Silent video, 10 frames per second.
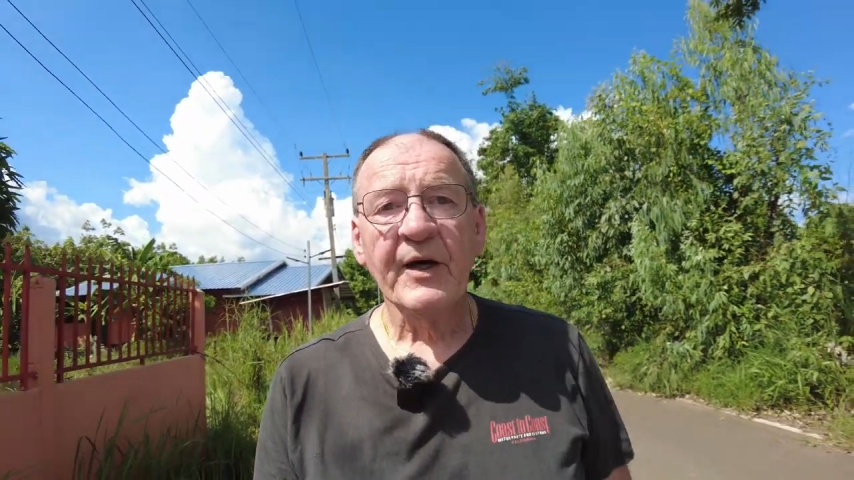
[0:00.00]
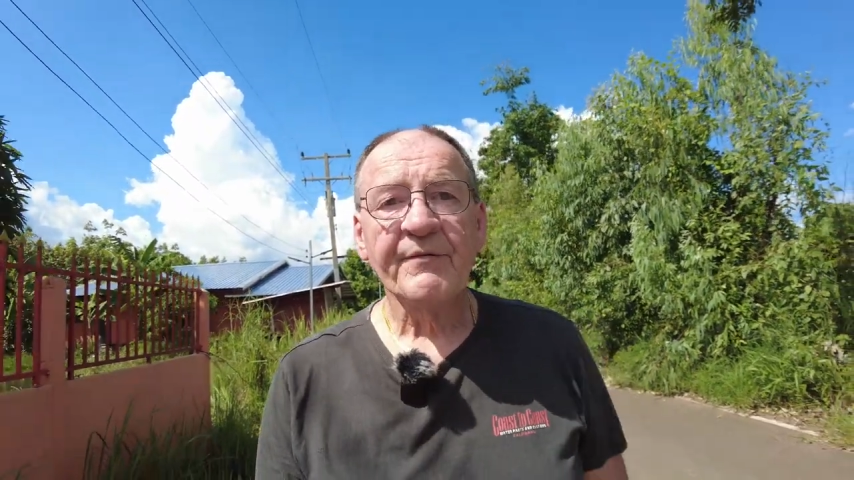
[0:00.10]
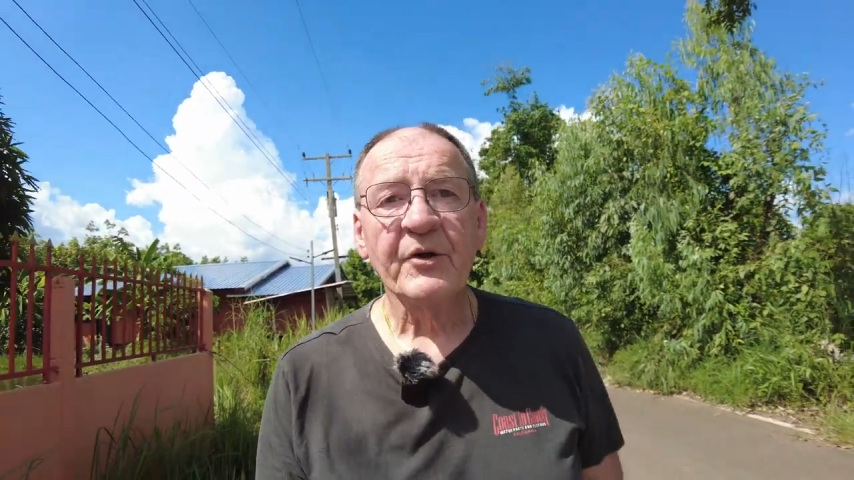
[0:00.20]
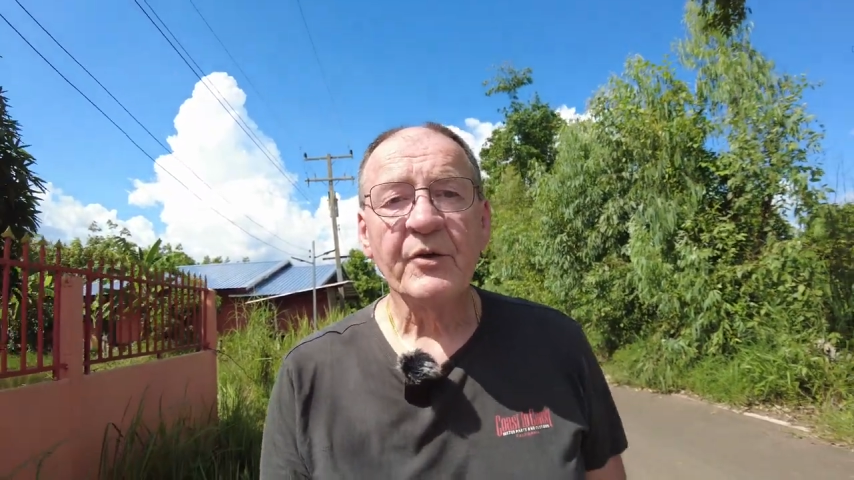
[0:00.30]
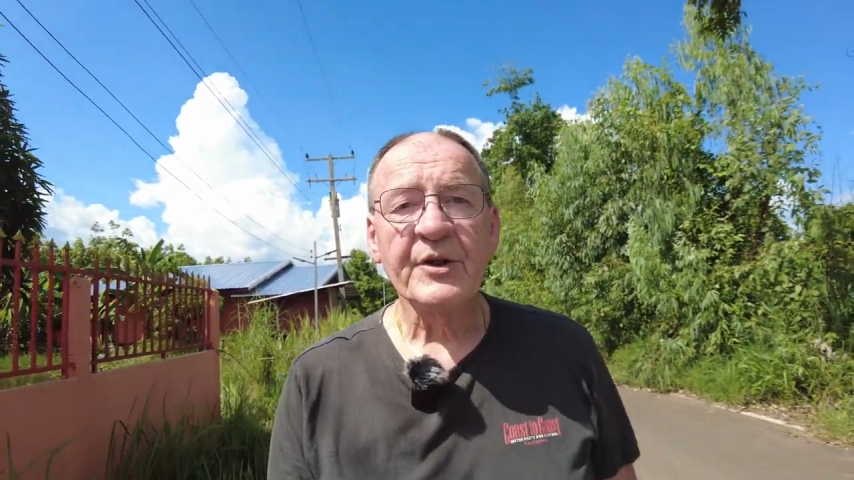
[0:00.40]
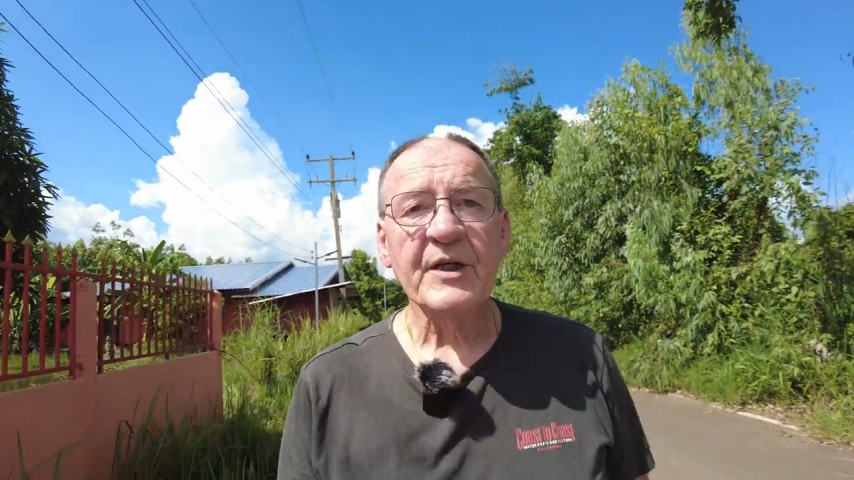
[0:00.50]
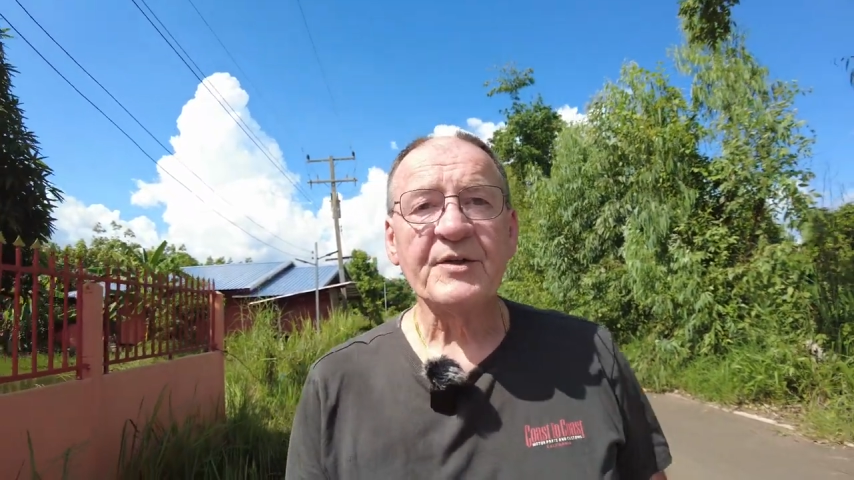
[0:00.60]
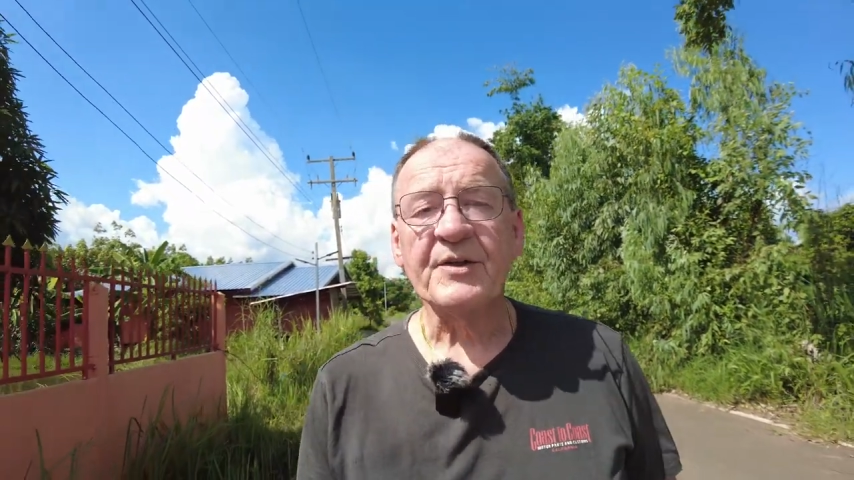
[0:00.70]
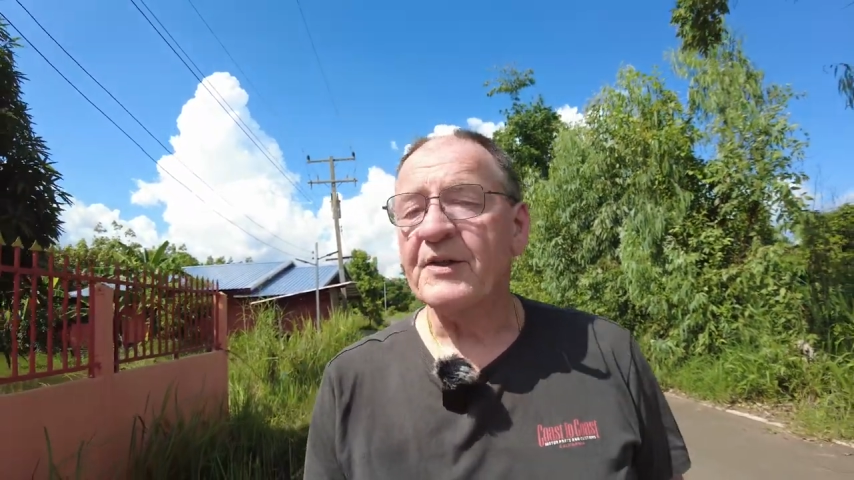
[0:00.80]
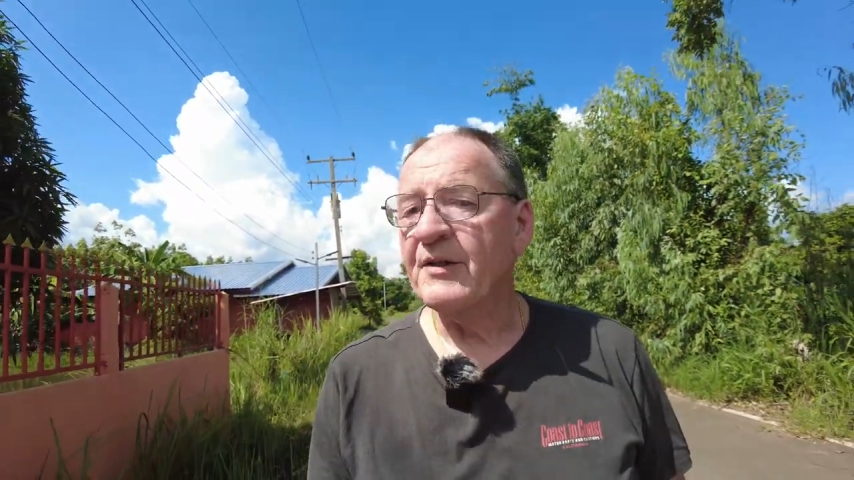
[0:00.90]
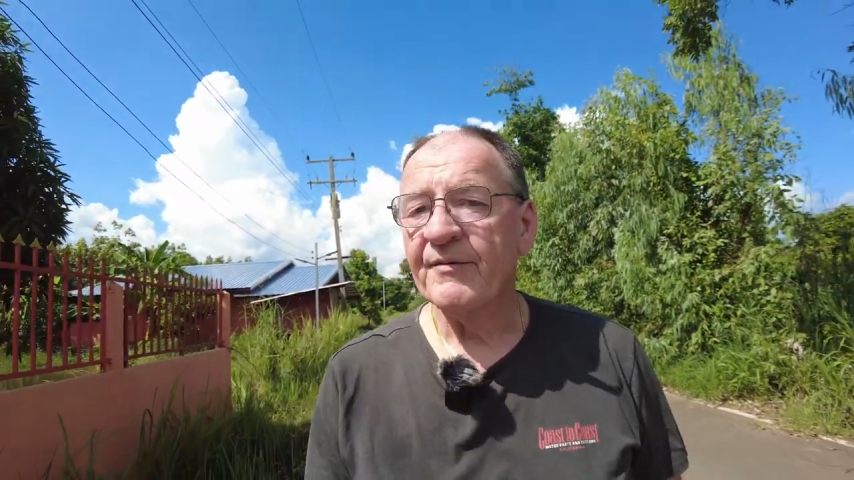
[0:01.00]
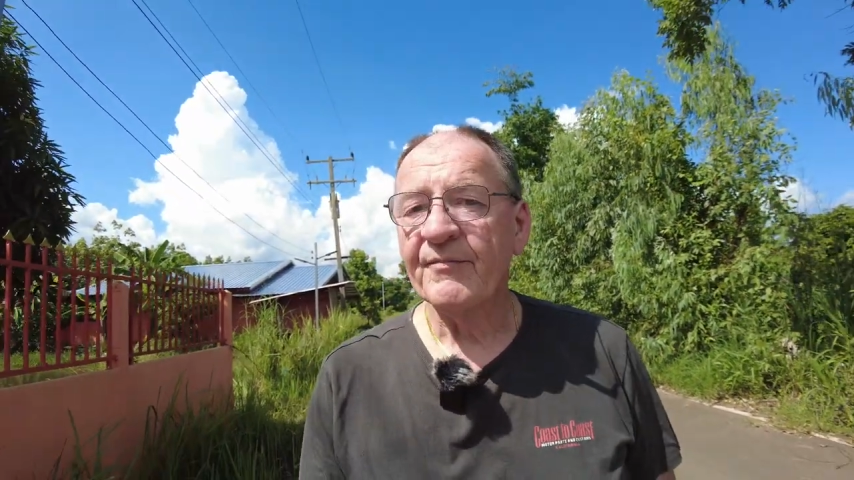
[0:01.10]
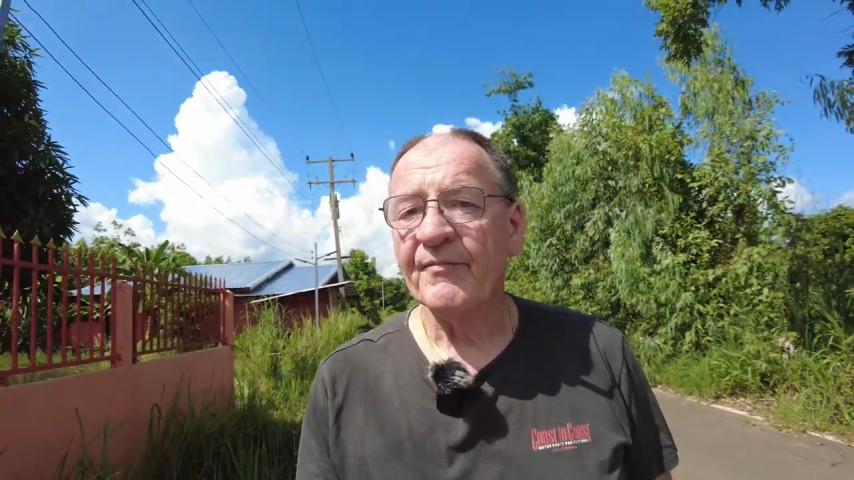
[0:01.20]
have to adjust.